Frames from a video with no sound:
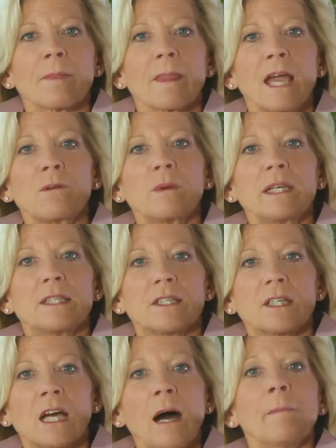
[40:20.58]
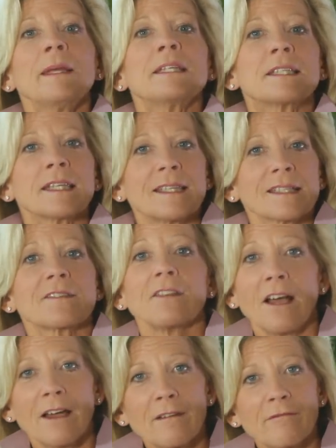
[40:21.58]
and we come into this
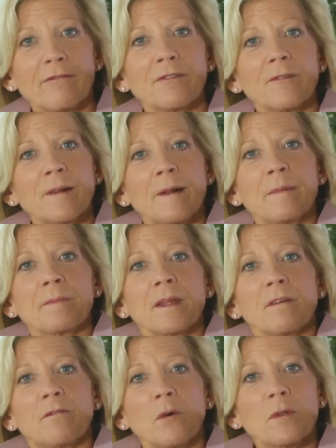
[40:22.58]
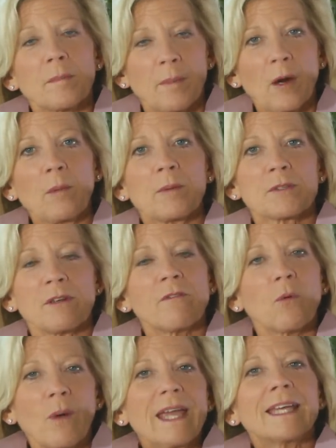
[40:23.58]
life for the purpose of
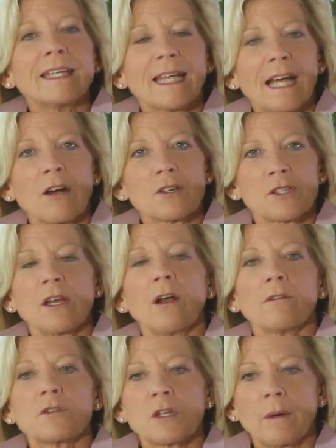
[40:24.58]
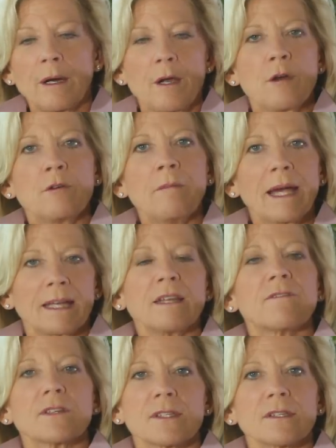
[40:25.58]
awakening ourselves to our own
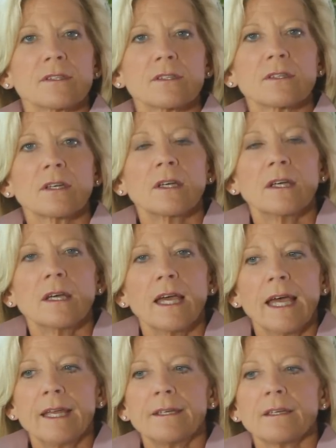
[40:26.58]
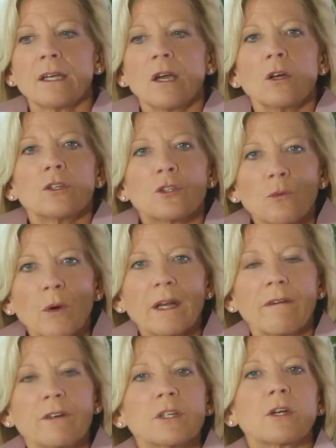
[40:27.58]
magnificence. And to
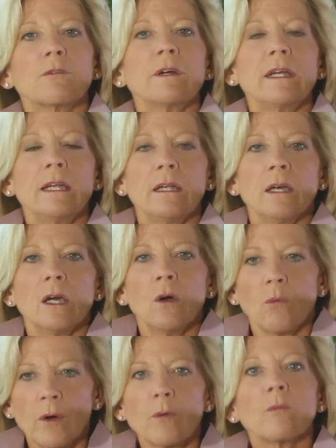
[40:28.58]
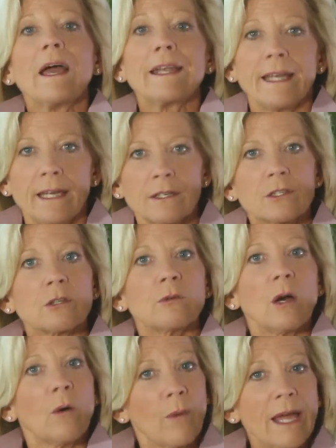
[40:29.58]
whatever degree we're ready to
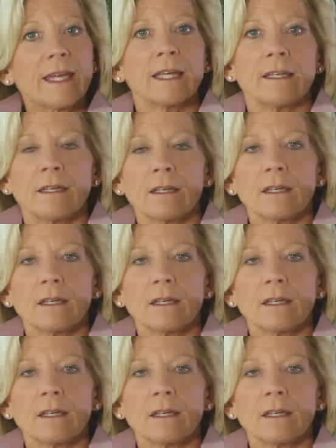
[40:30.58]
awaken,